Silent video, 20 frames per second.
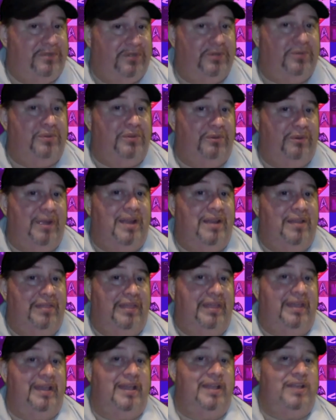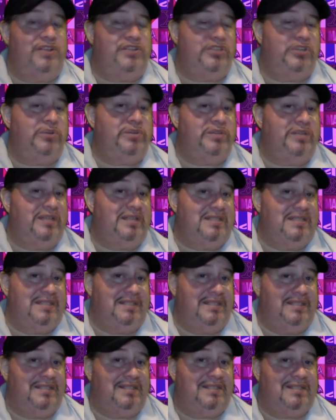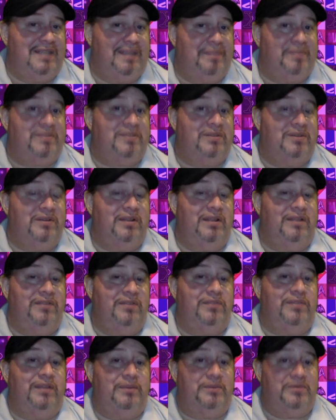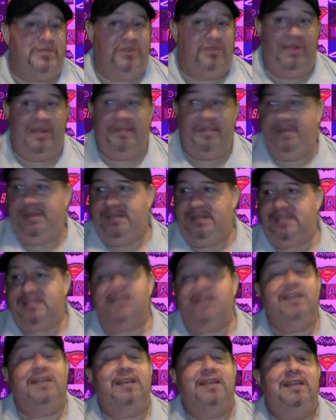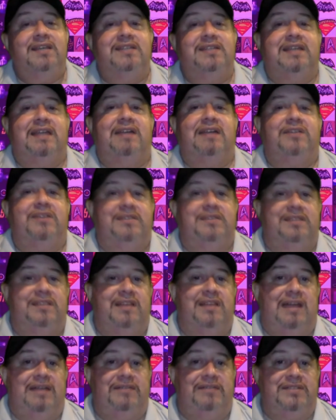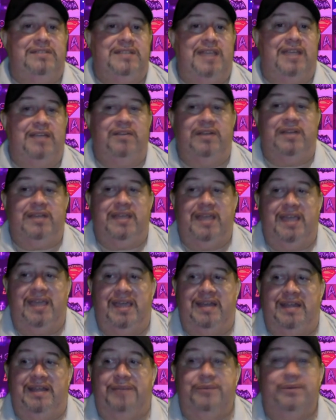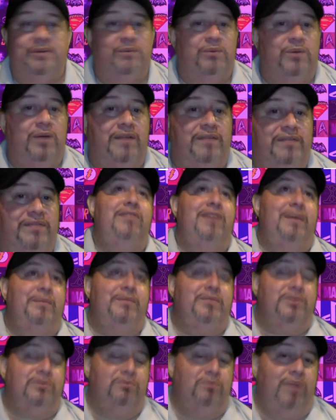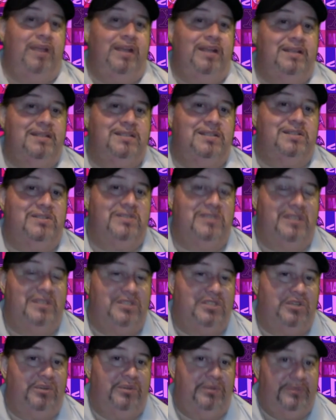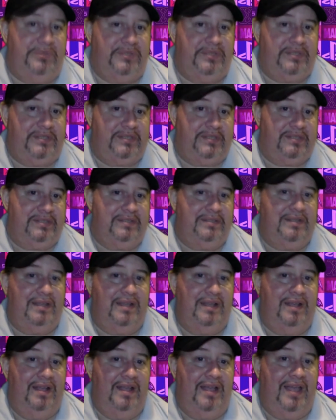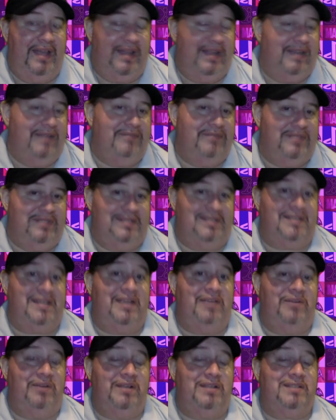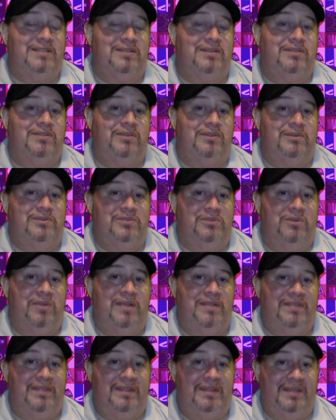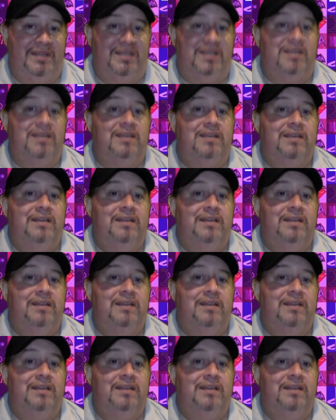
do the right thing, and Joe does in this episode, and I thought that was great because his character has a lot of integrity, and I wouldn't want them to write it such that Joe loses any of his integrity. So I thought it was great that he